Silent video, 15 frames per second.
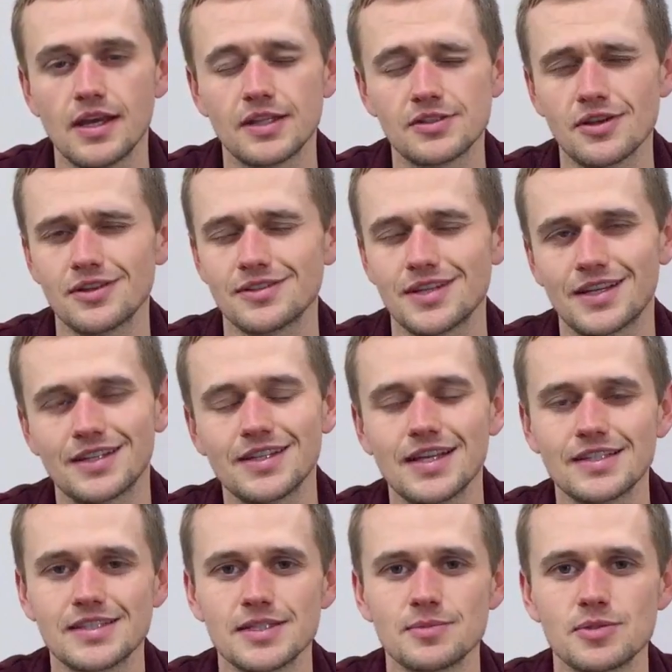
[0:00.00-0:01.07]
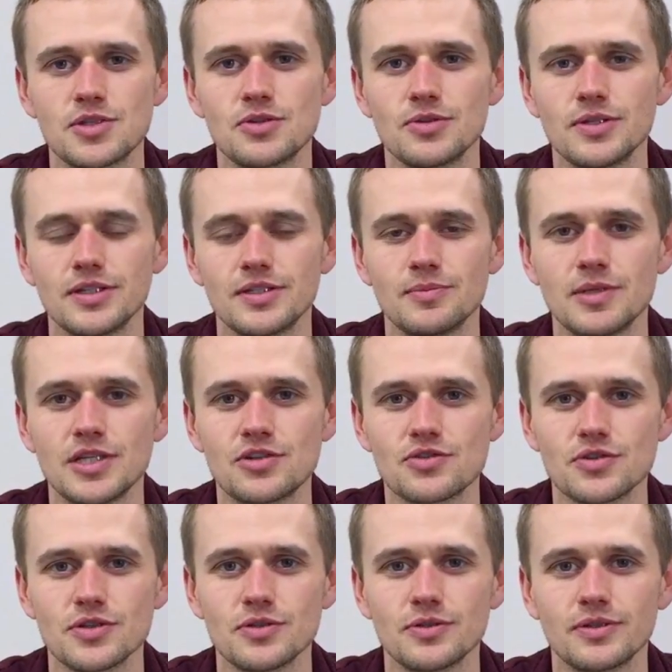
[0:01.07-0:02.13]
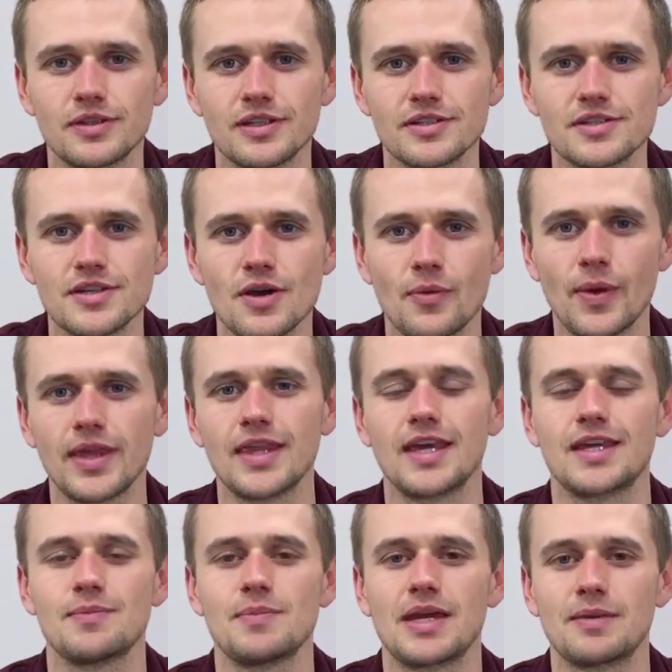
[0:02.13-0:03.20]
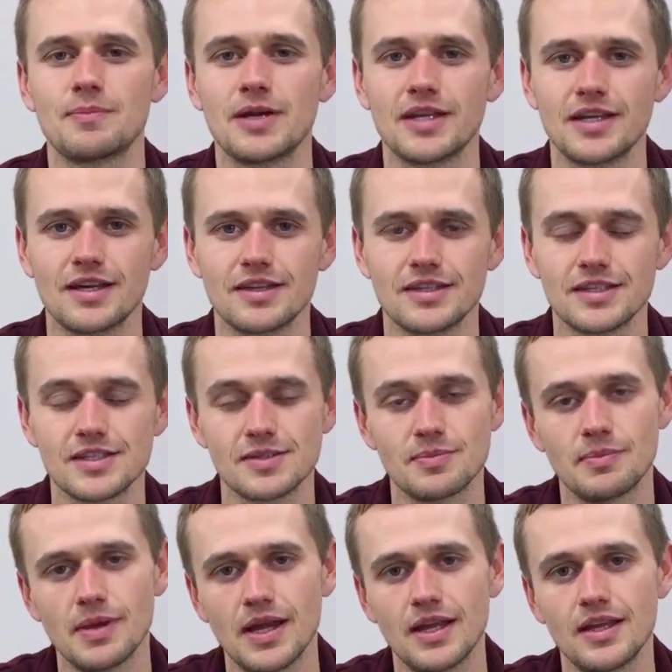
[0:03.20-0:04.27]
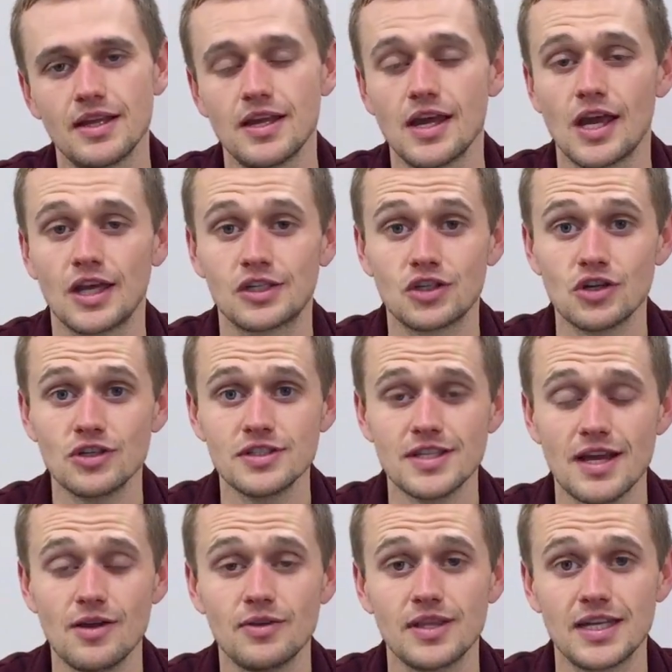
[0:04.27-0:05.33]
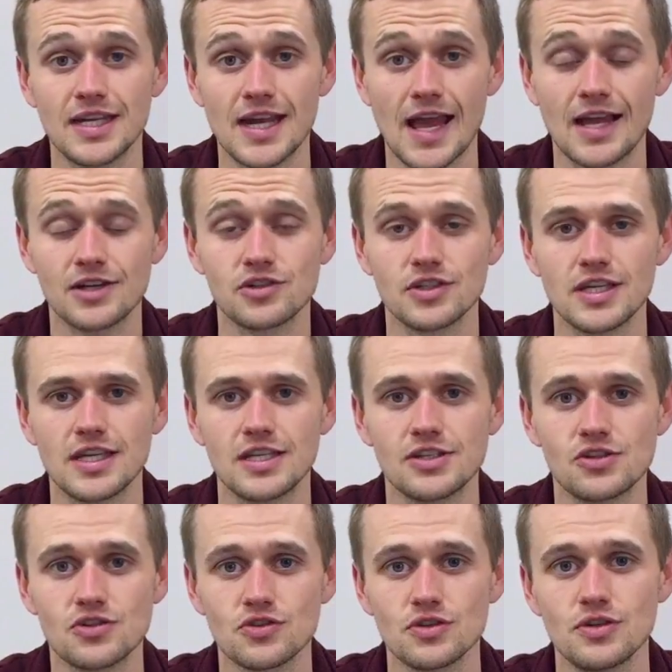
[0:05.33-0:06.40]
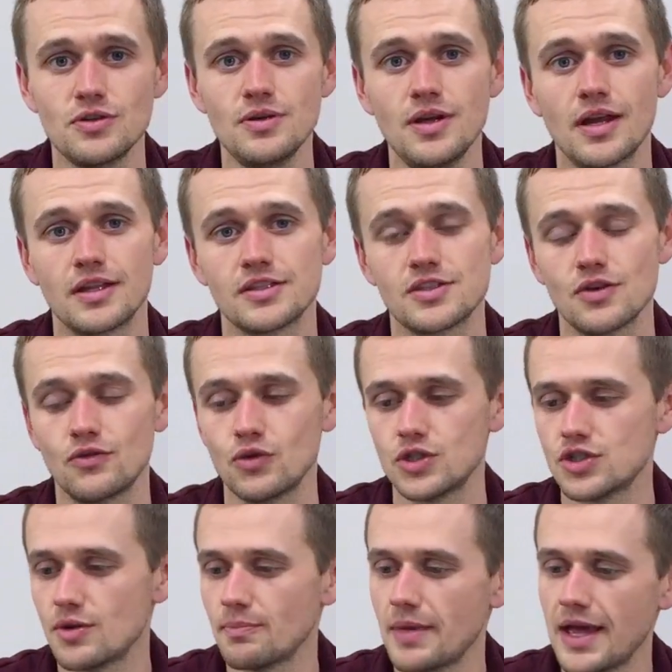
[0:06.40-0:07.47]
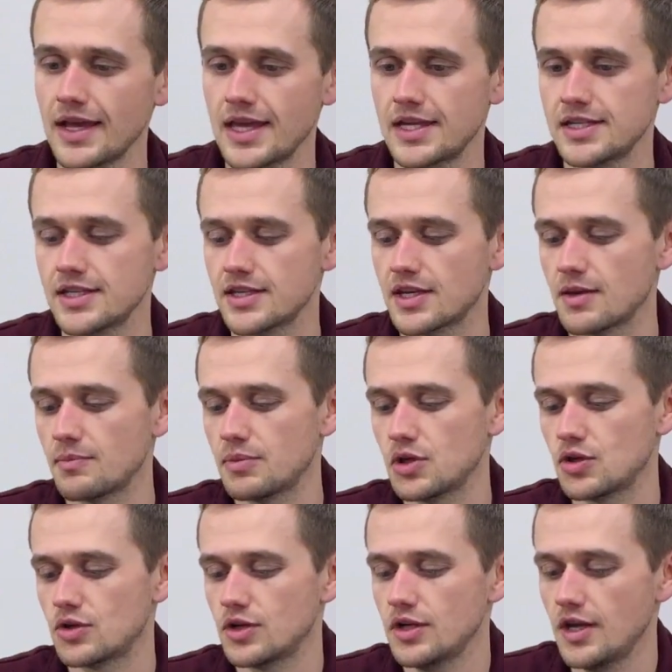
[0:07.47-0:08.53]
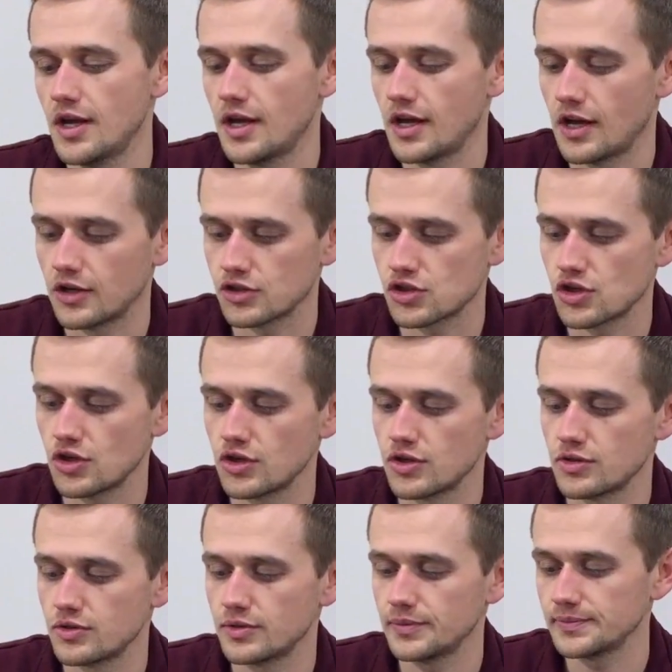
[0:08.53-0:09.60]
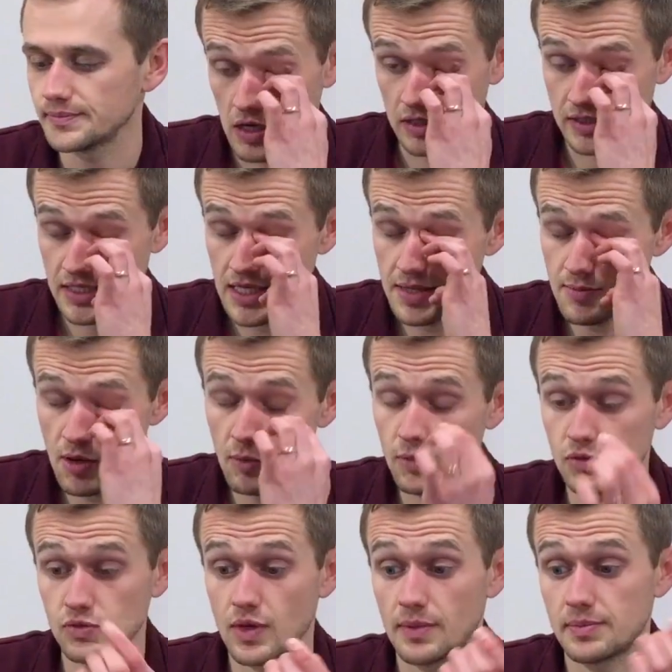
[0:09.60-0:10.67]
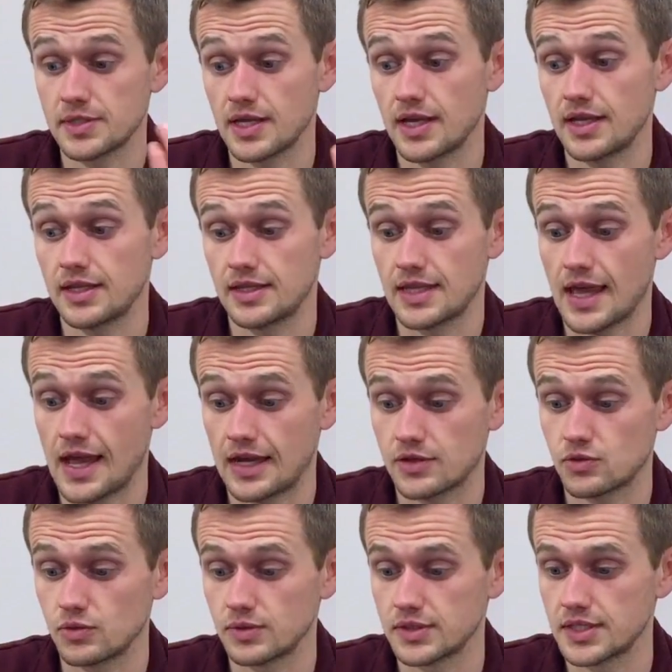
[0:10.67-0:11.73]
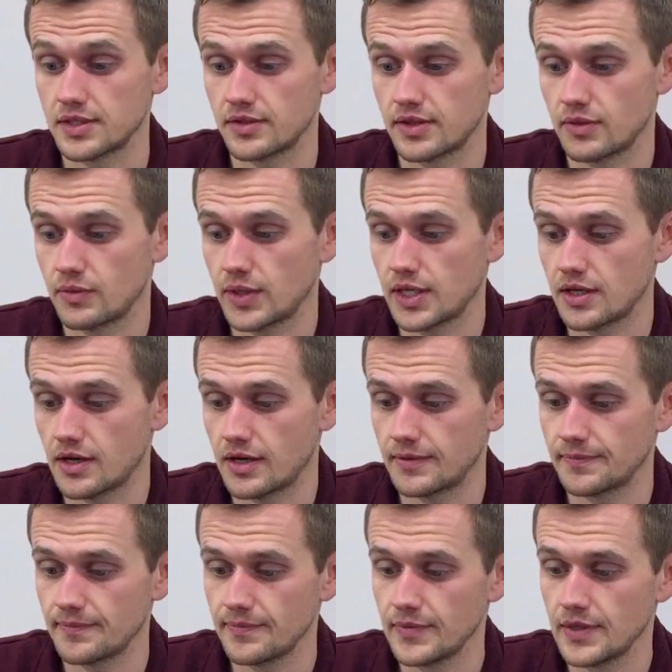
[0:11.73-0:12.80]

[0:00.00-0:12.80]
So I was like, that seems too good to be true. There's no way they can make money on this. But it turns out that it actually is true. And so if we jump back into the computer, I'll show you on T-Mobile's website the actual deal that we got.